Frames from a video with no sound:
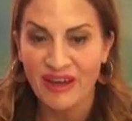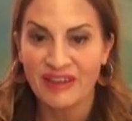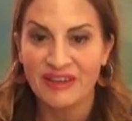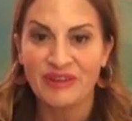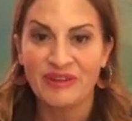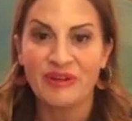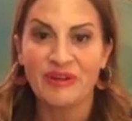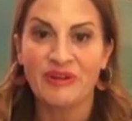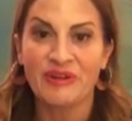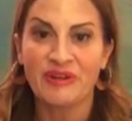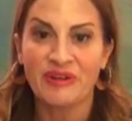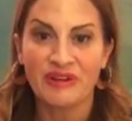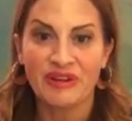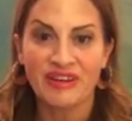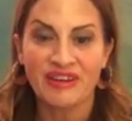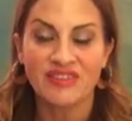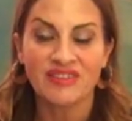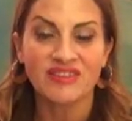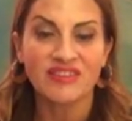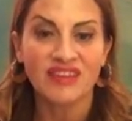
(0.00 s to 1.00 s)
I know you're
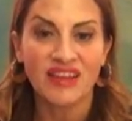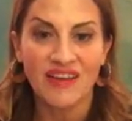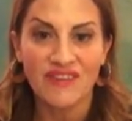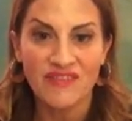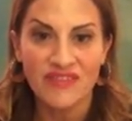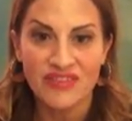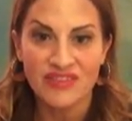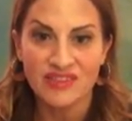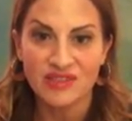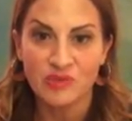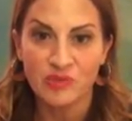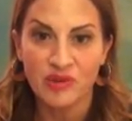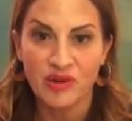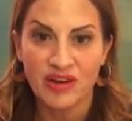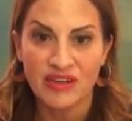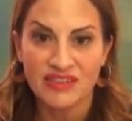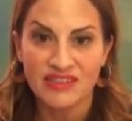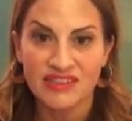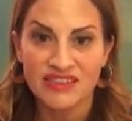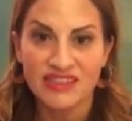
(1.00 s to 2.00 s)
going to love this
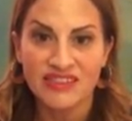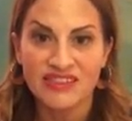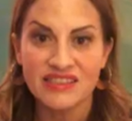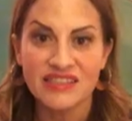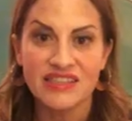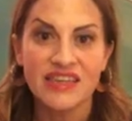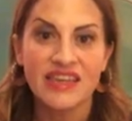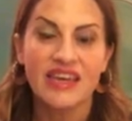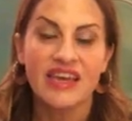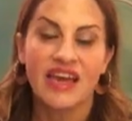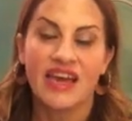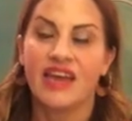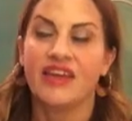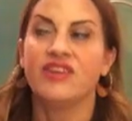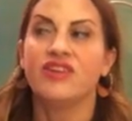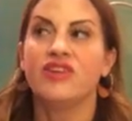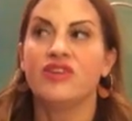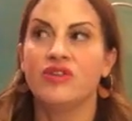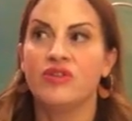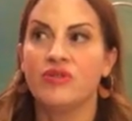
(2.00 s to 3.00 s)
process,
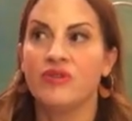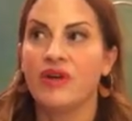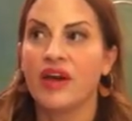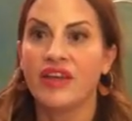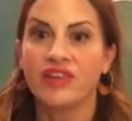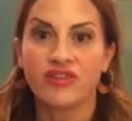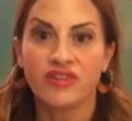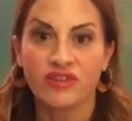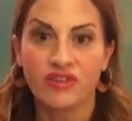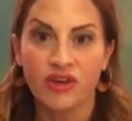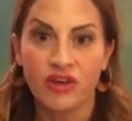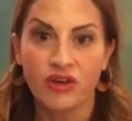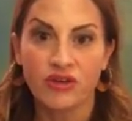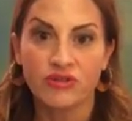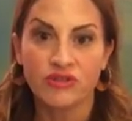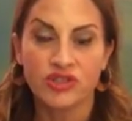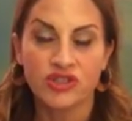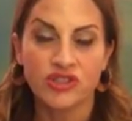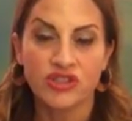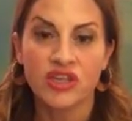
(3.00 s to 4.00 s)
and you and your
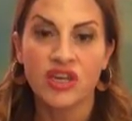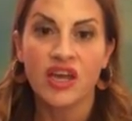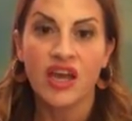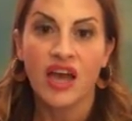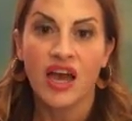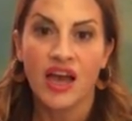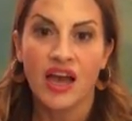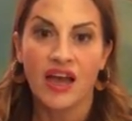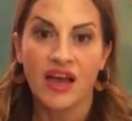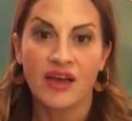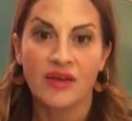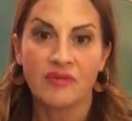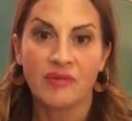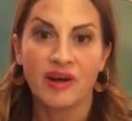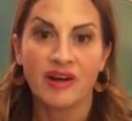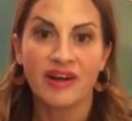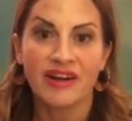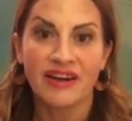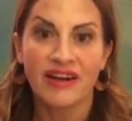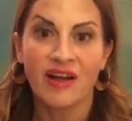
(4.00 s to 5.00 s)
coach
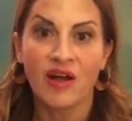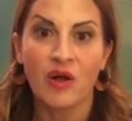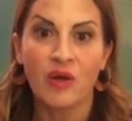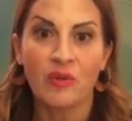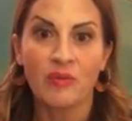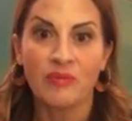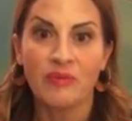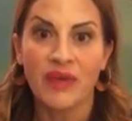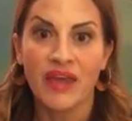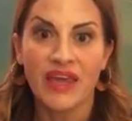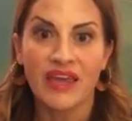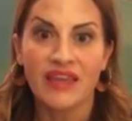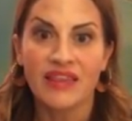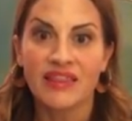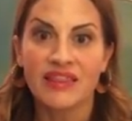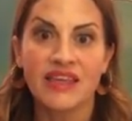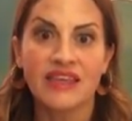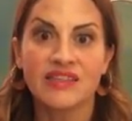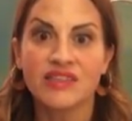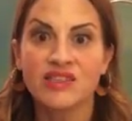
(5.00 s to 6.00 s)
are going to help make
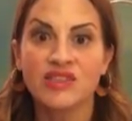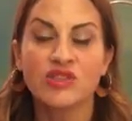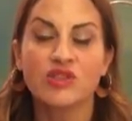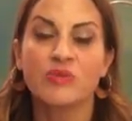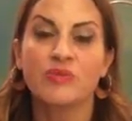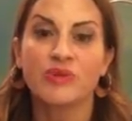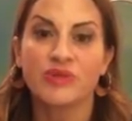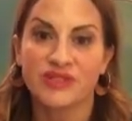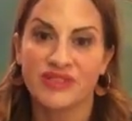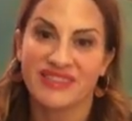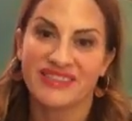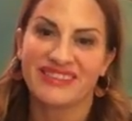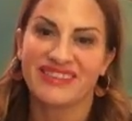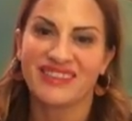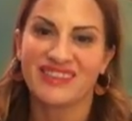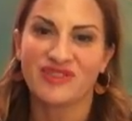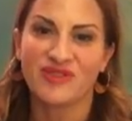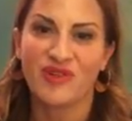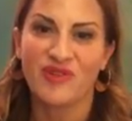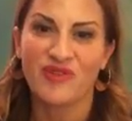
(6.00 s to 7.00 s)
things super
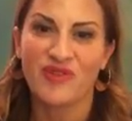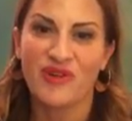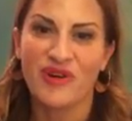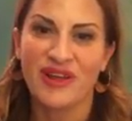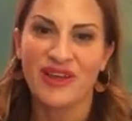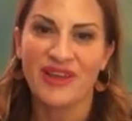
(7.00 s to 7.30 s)
successful for